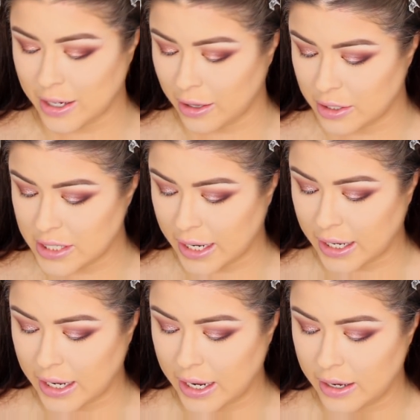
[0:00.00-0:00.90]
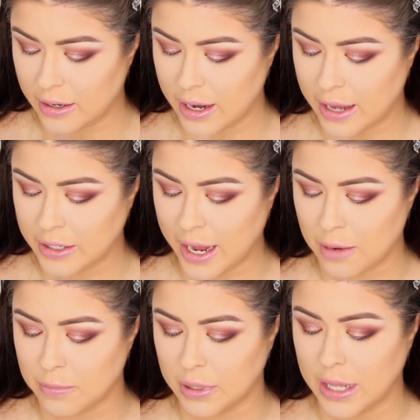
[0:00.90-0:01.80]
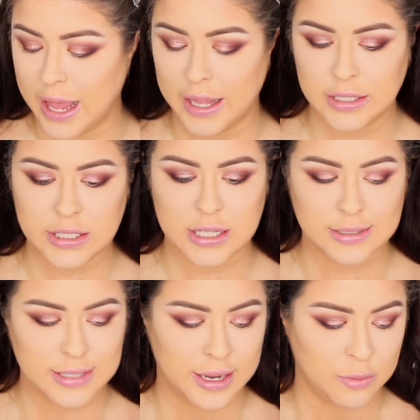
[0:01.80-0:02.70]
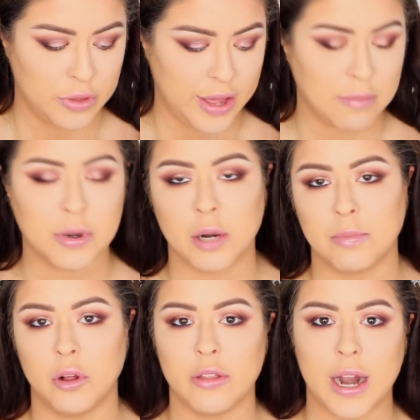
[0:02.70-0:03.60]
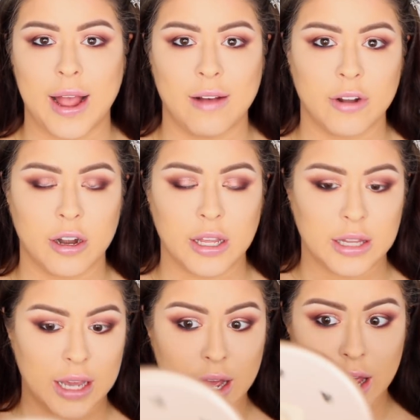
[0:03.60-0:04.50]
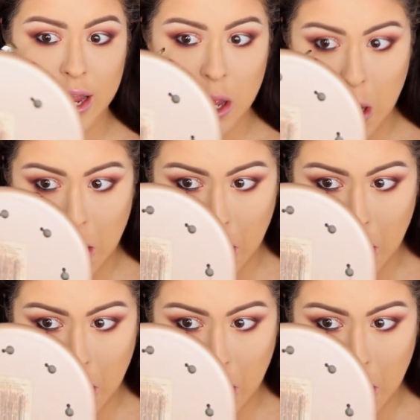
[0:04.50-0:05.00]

the color Decadent and kind of blend this in with that purple that I have underneath the eye.